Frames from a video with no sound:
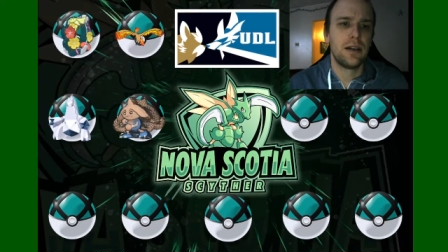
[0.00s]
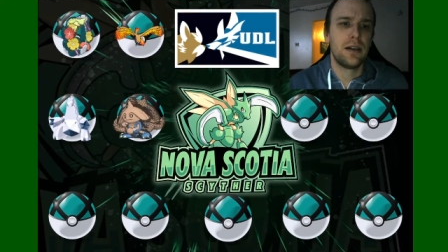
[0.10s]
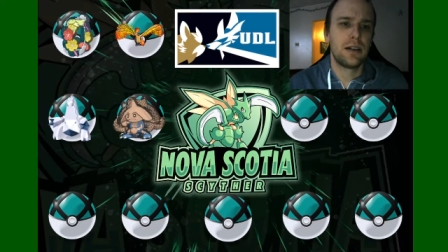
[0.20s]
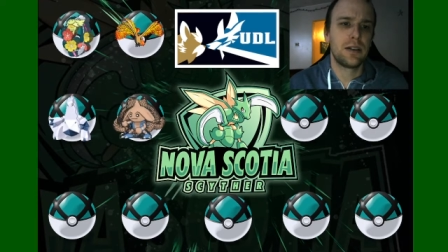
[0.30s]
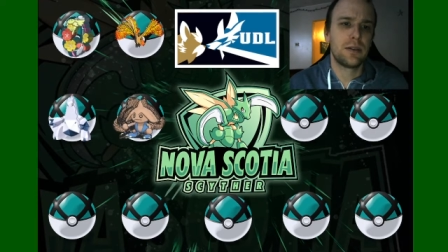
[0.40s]

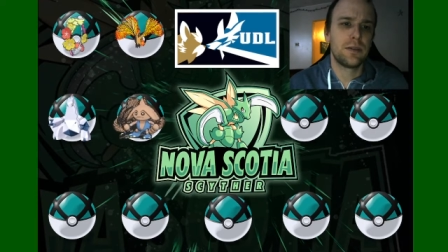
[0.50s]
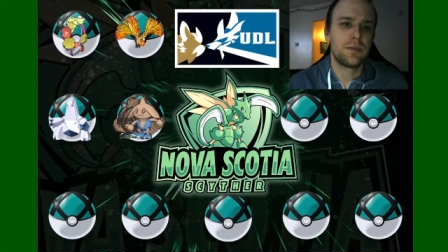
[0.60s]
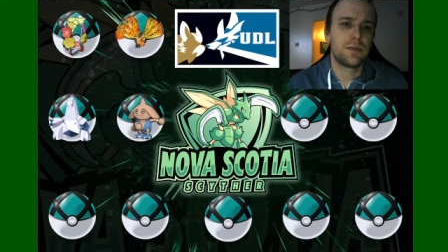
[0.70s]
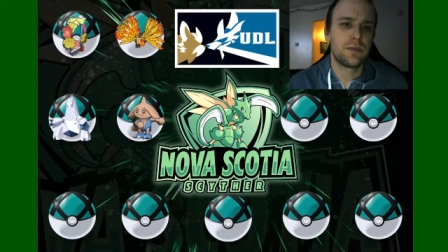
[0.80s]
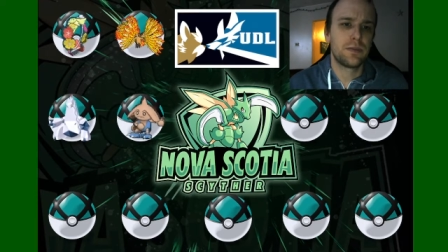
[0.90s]

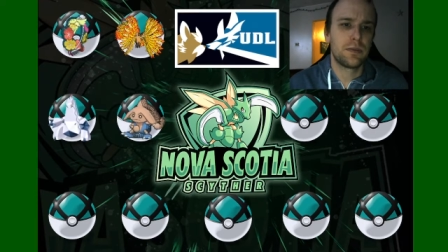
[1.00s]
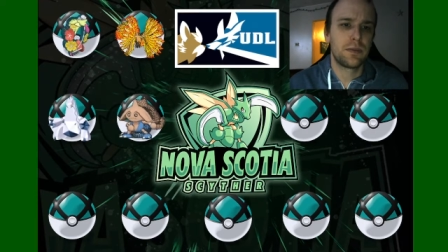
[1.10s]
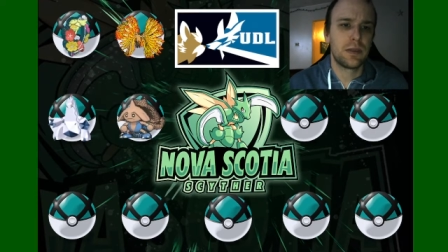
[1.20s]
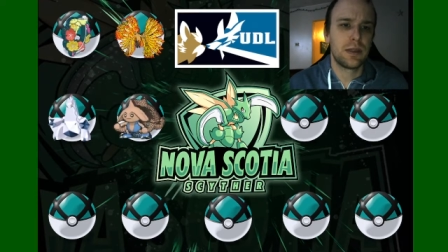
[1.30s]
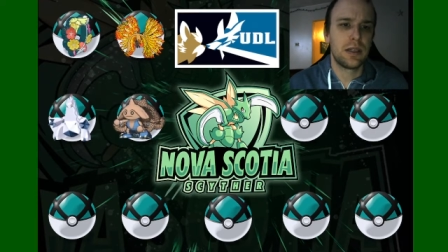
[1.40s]

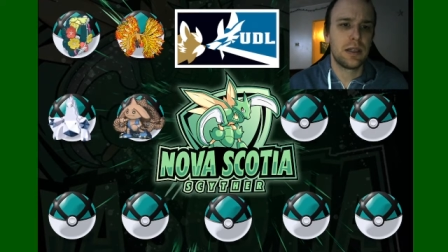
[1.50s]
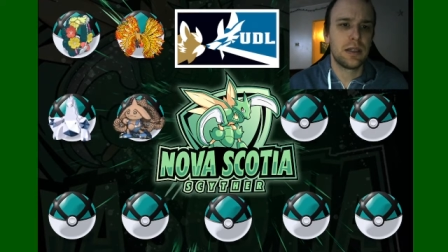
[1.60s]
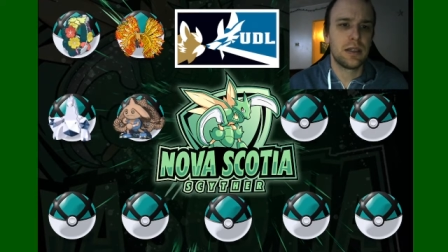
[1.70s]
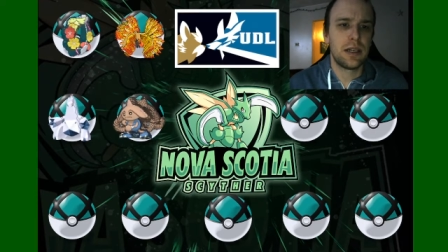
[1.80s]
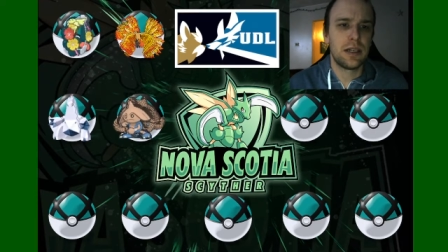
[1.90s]

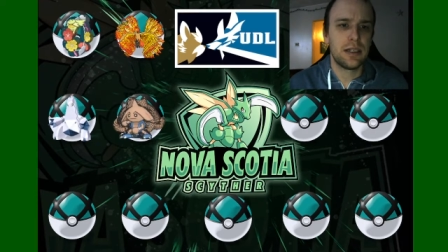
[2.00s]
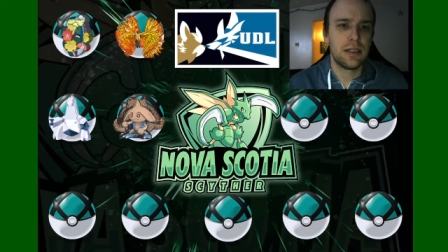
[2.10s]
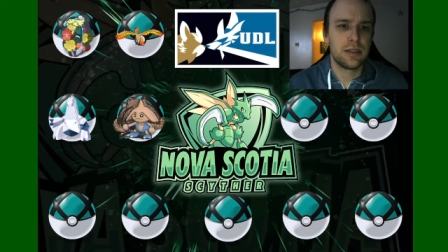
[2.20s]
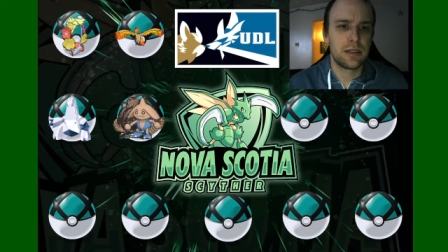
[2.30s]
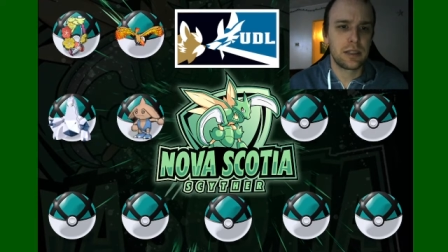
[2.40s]
It
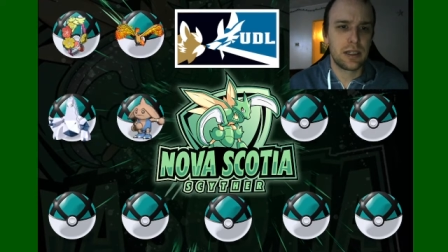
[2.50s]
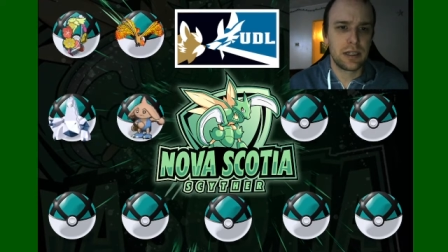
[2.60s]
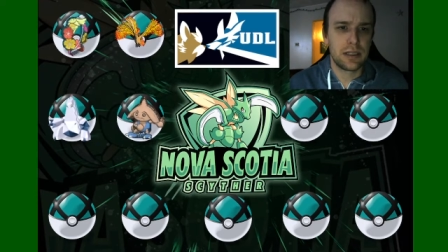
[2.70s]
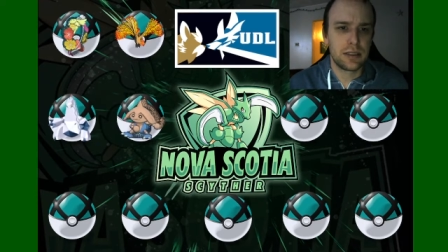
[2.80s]
has I'm